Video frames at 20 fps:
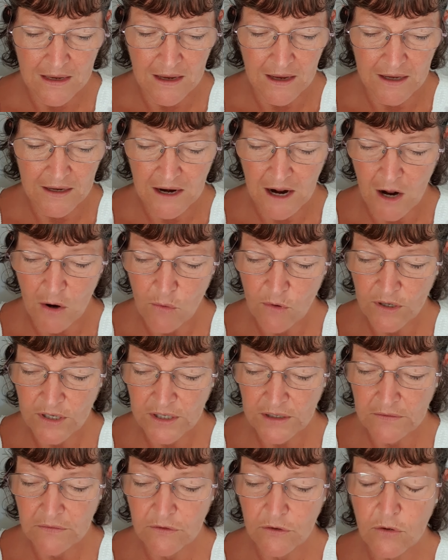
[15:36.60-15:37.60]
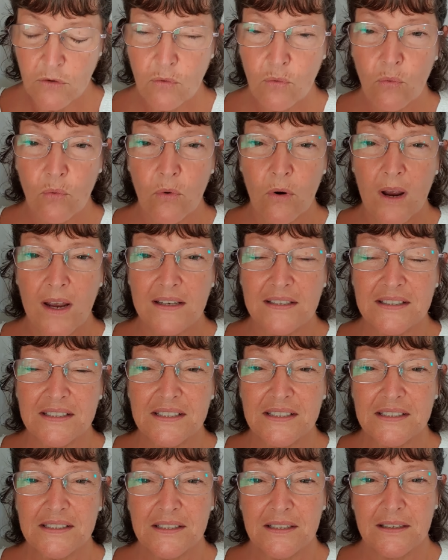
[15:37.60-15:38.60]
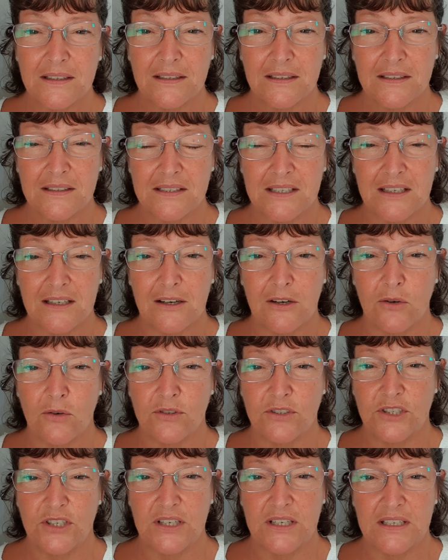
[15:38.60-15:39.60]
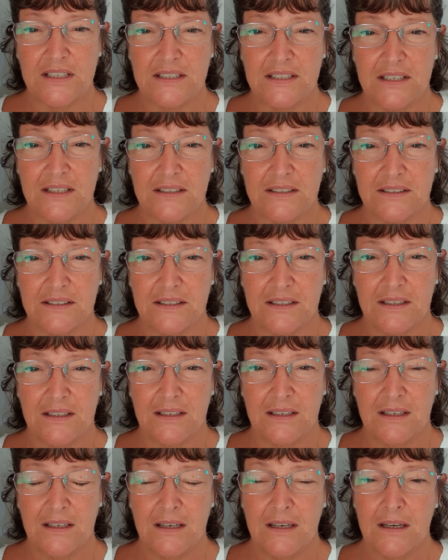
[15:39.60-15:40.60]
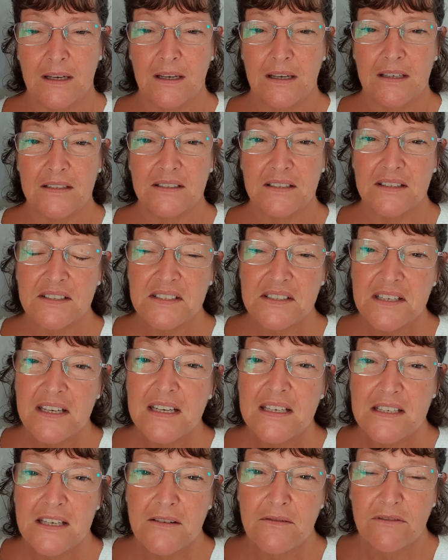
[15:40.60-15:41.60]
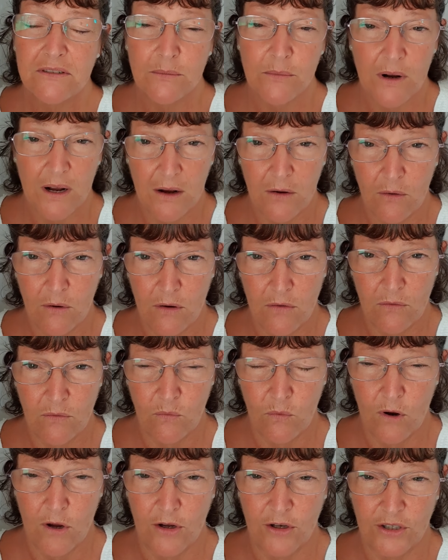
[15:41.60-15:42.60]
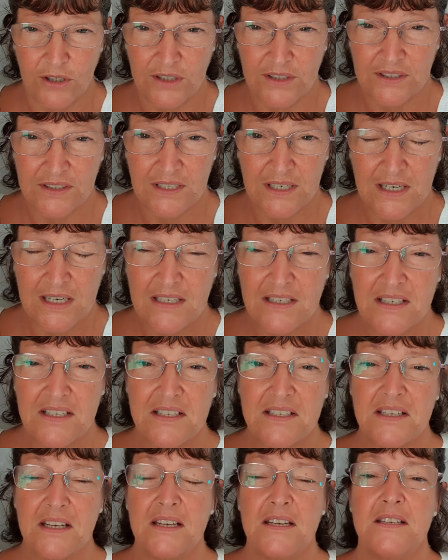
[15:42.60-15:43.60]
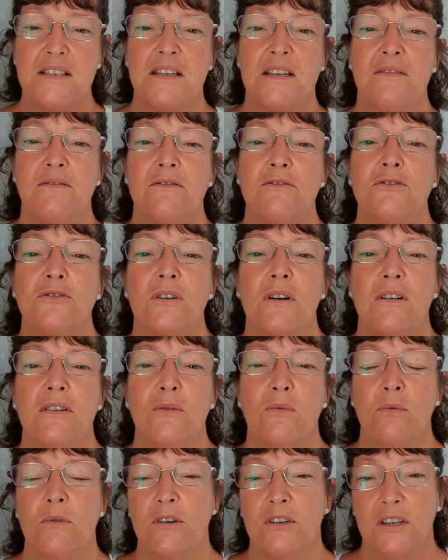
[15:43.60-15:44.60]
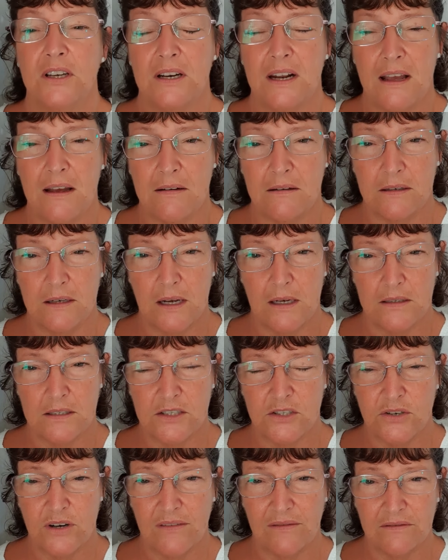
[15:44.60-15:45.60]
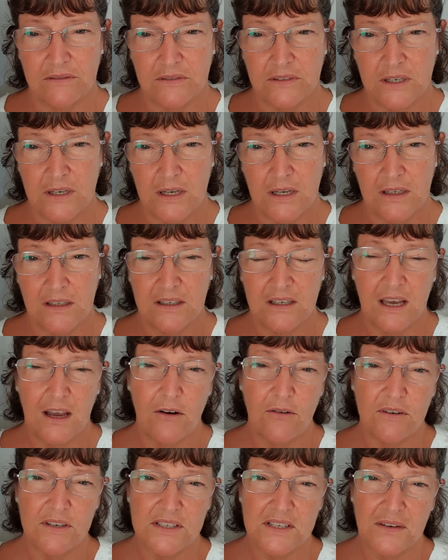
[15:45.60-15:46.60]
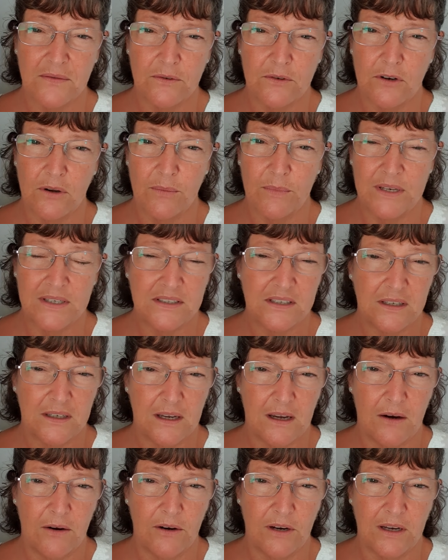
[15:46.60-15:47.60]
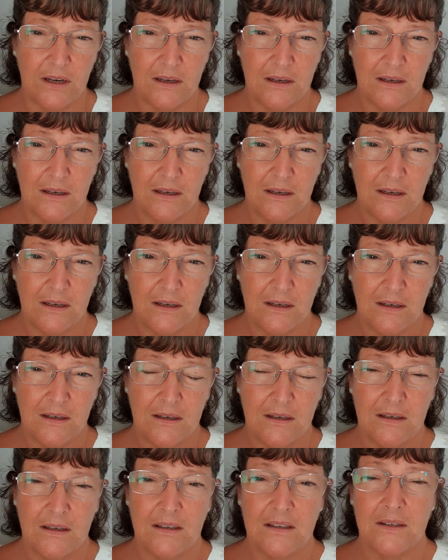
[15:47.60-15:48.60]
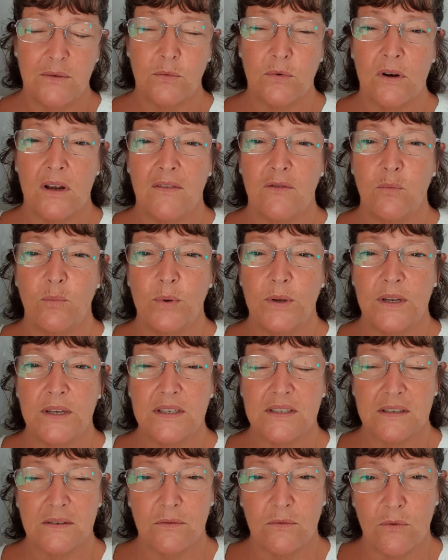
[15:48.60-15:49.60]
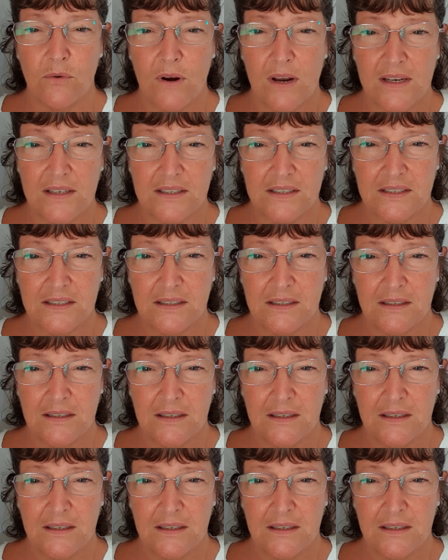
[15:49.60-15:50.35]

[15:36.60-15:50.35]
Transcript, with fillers: And I will give you rest, said Lord Jesus. It's a ceasing from our own works ceasing from trying to work it out in our strength, carrying something we're not meant to carry. And then we'll have peace and rest